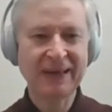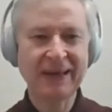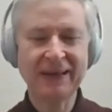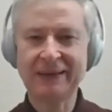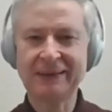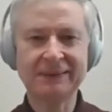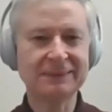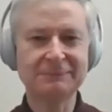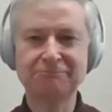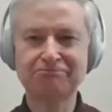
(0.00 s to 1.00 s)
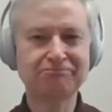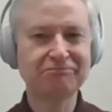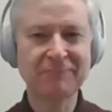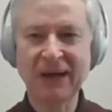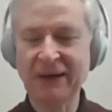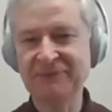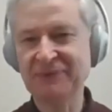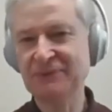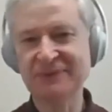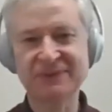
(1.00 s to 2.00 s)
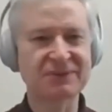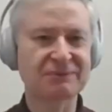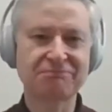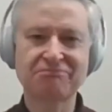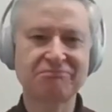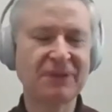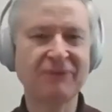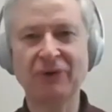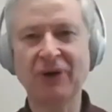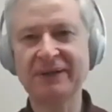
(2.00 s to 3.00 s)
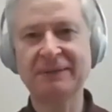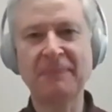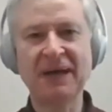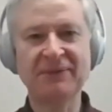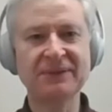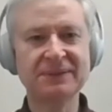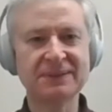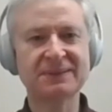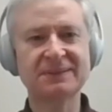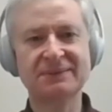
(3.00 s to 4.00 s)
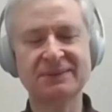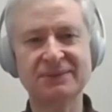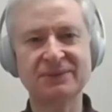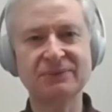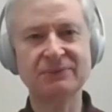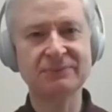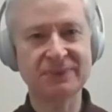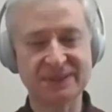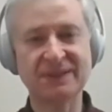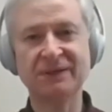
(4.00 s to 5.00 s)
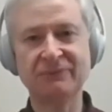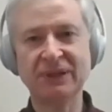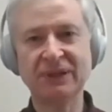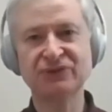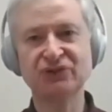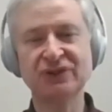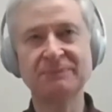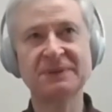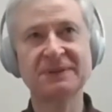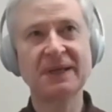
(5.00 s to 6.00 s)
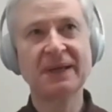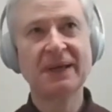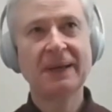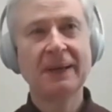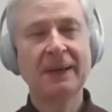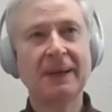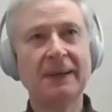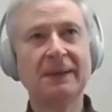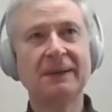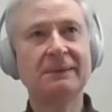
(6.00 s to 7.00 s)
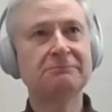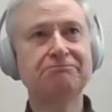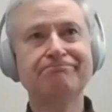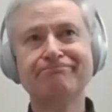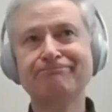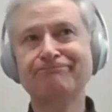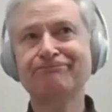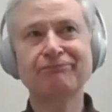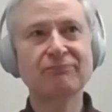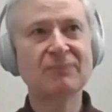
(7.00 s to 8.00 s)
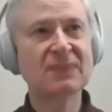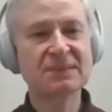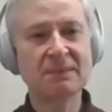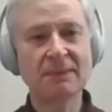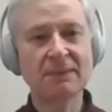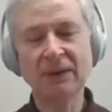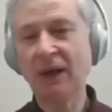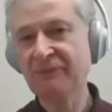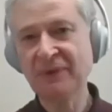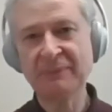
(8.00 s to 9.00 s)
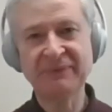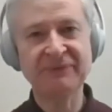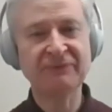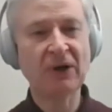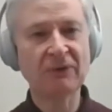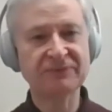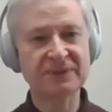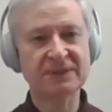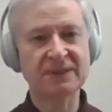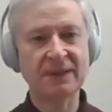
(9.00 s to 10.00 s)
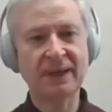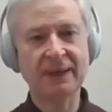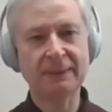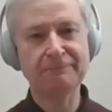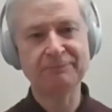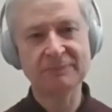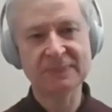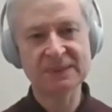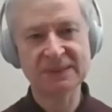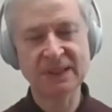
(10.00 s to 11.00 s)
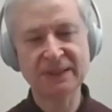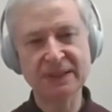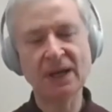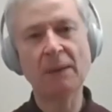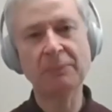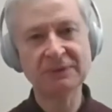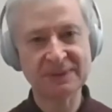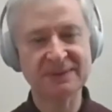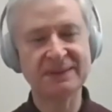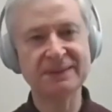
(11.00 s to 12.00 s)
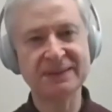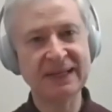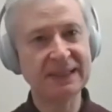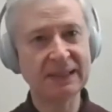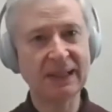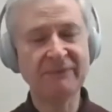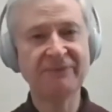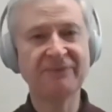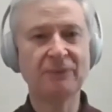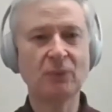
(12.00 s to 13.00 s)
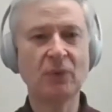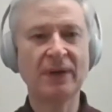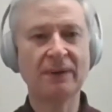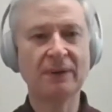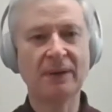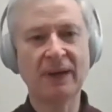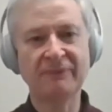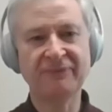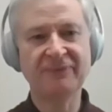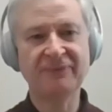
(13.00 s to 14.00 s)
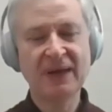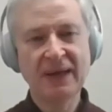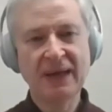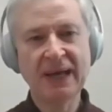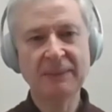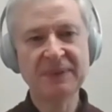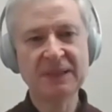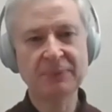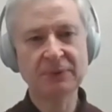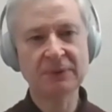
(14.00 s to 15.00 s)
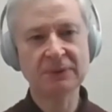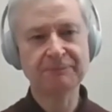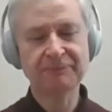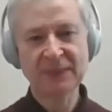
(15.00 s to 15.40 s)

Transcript: uh, I've used a variety of methods to do to study relationships. Uh, a lot of them have involved um, studying couples in daily life, where I've had people